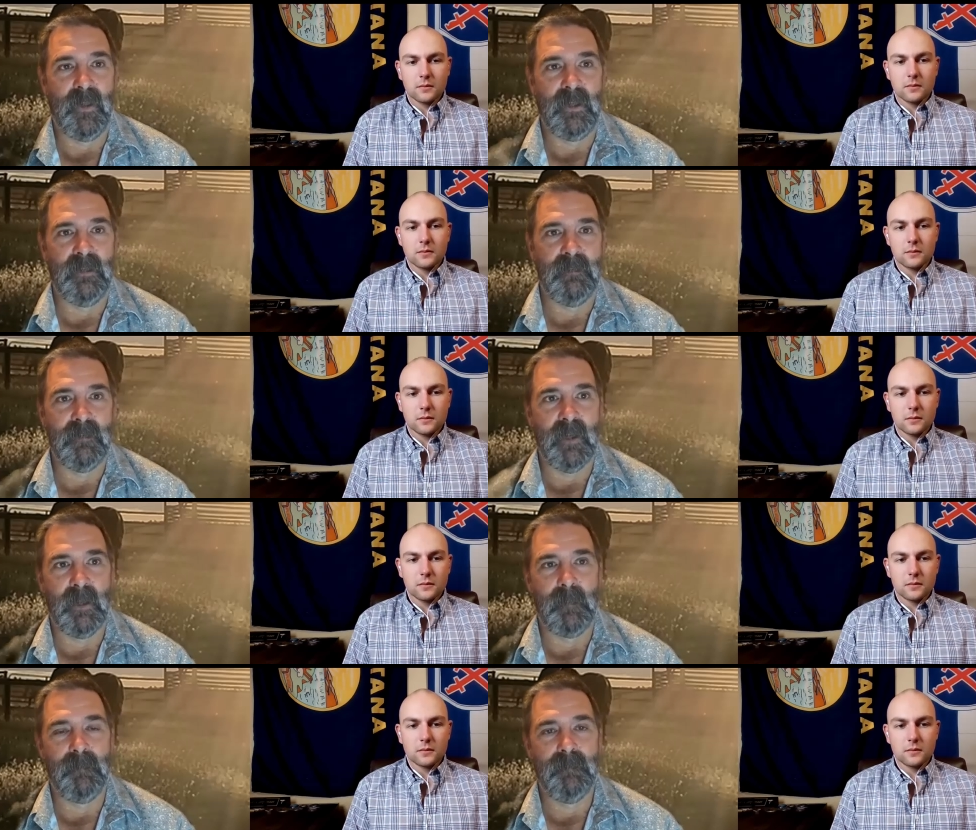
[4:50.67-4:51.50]
Speaker 1: then you
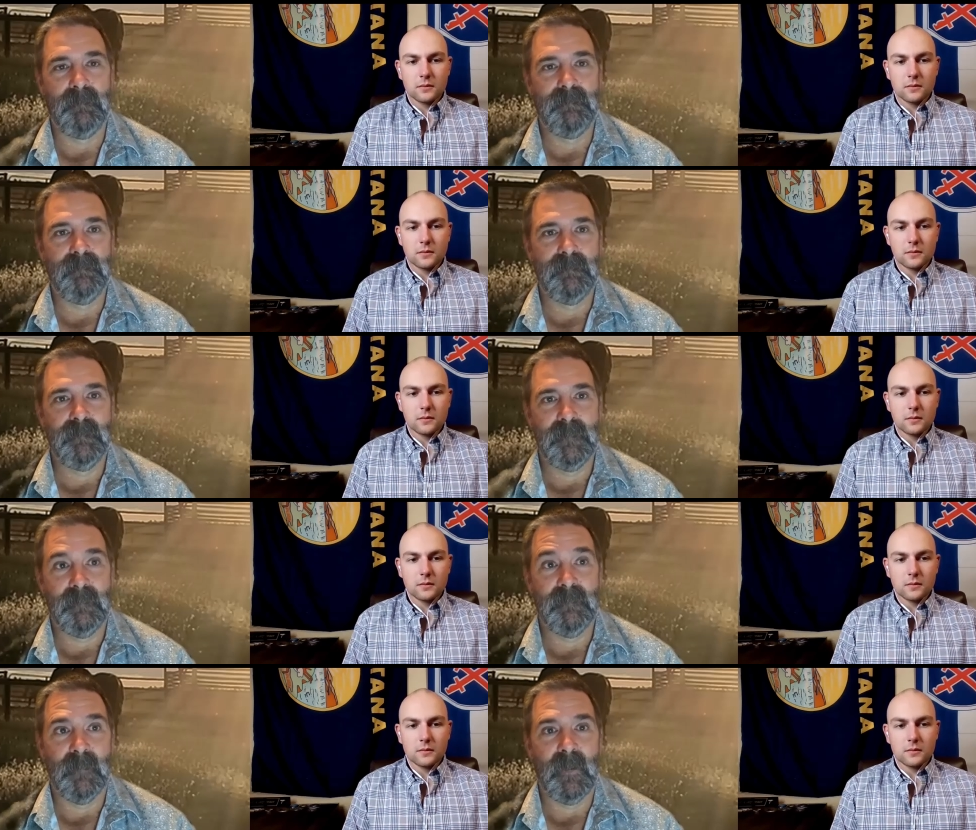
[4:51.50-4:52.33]
got a
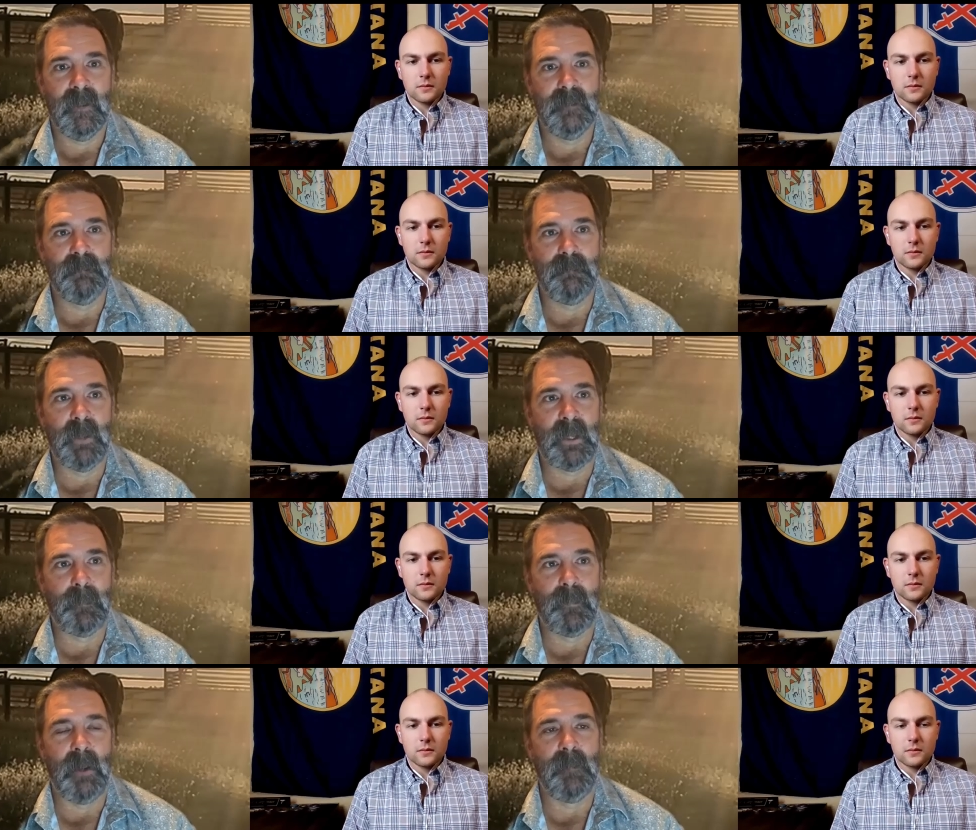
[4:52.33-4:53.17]
as big a
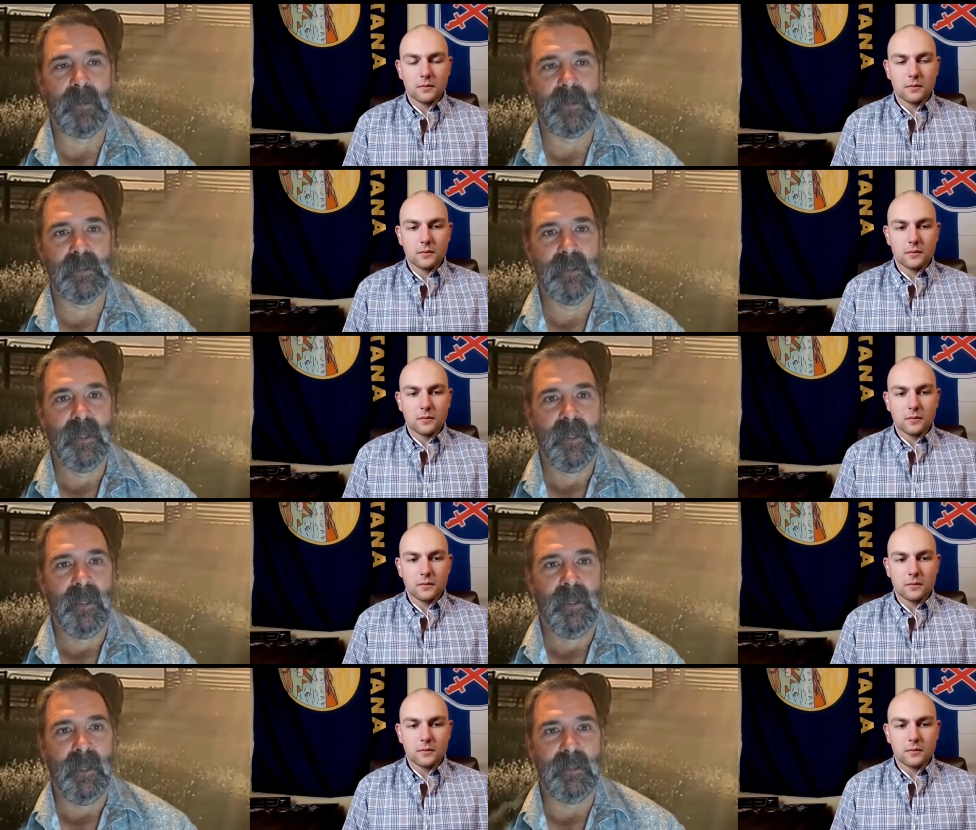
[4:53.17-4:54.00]
problem as
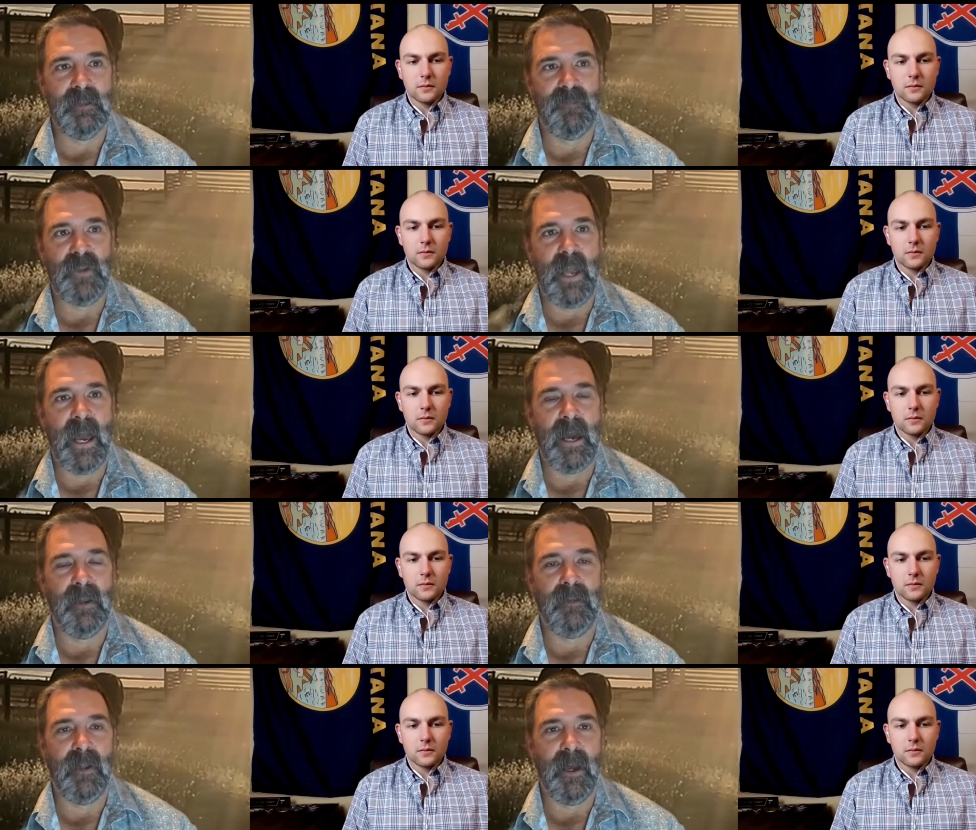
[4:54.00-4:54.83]
as if you
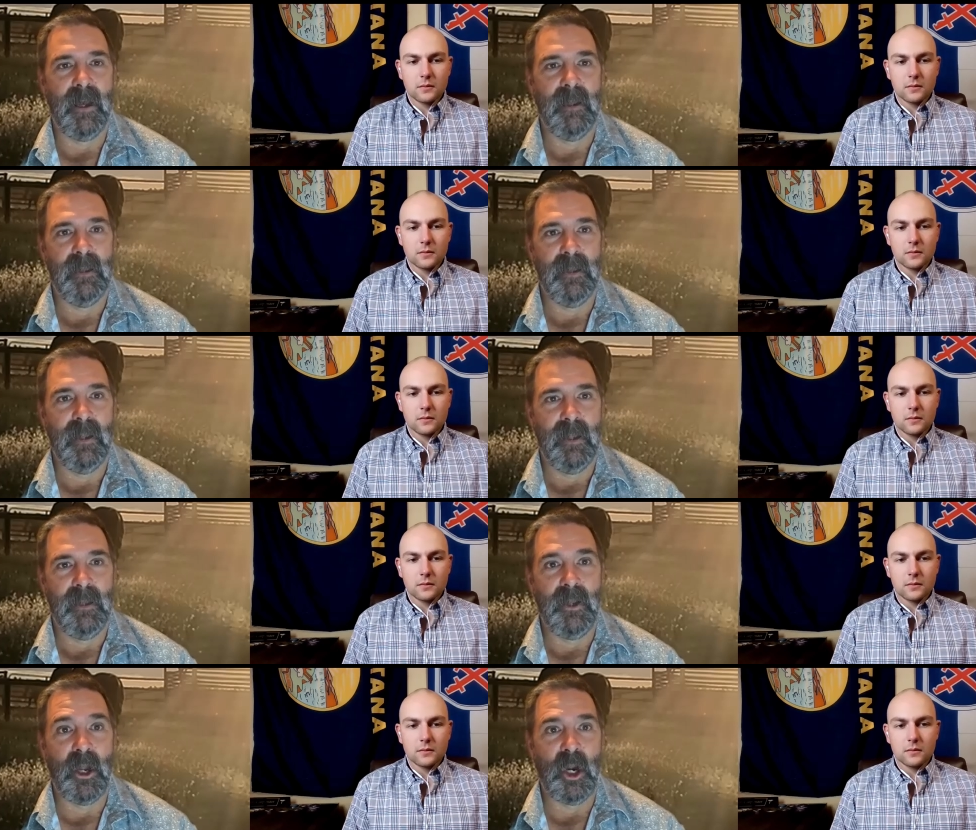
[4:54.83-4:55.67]
had uh,
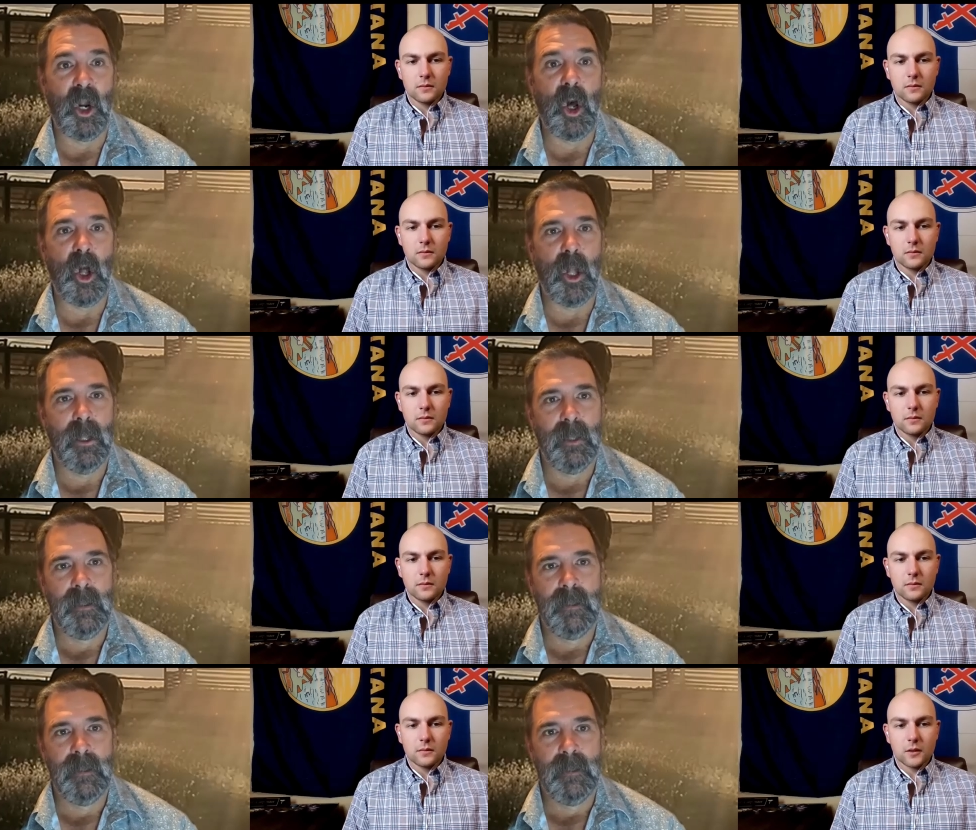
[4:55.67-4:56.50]
not at all.
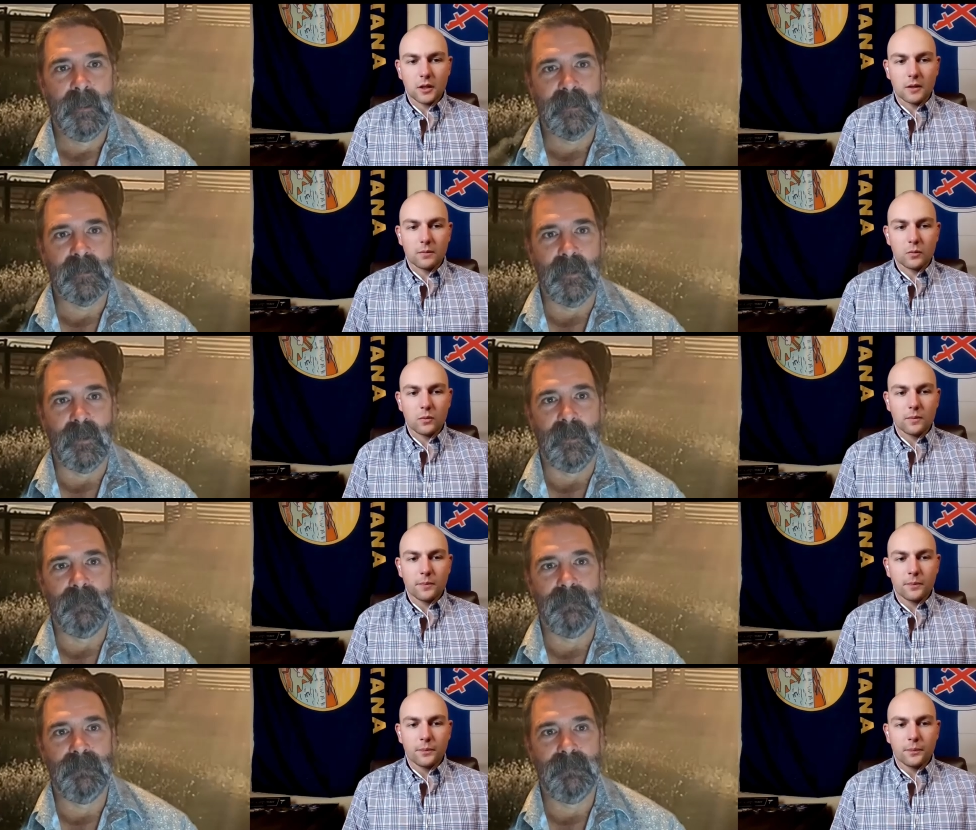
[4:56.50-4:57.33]
Speaker 2: Yeah.
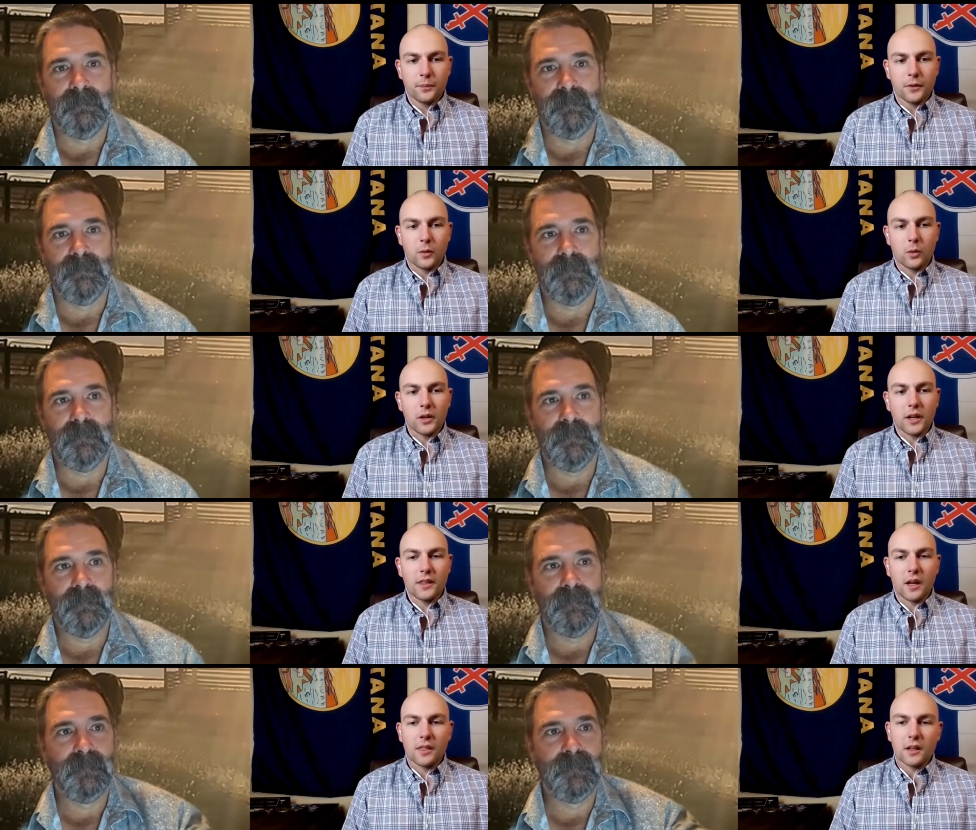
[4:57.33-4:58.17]
So, well,
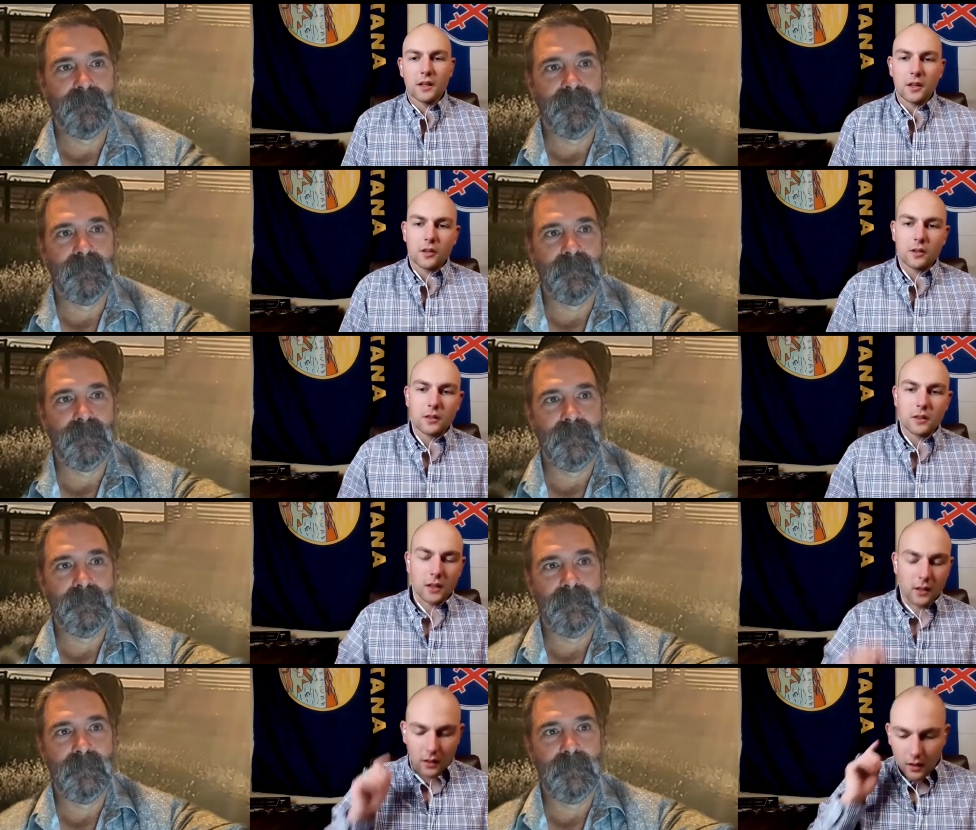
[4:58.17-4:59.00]
and I, I think another
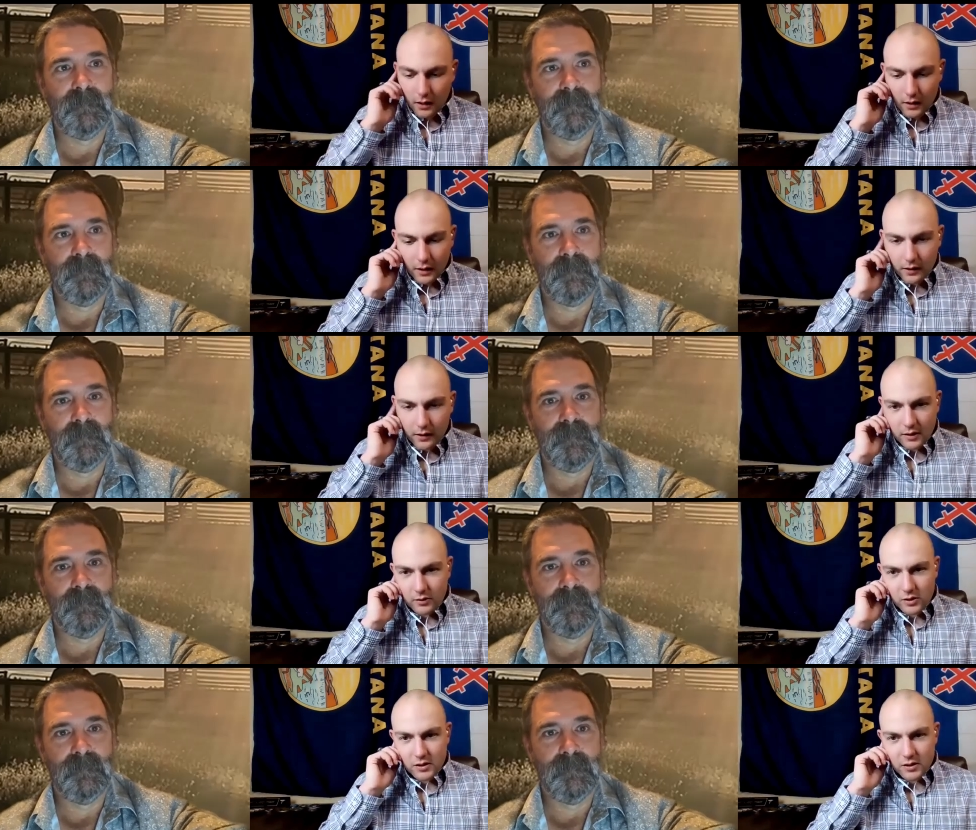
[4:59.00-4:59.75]
thing, uh, because I was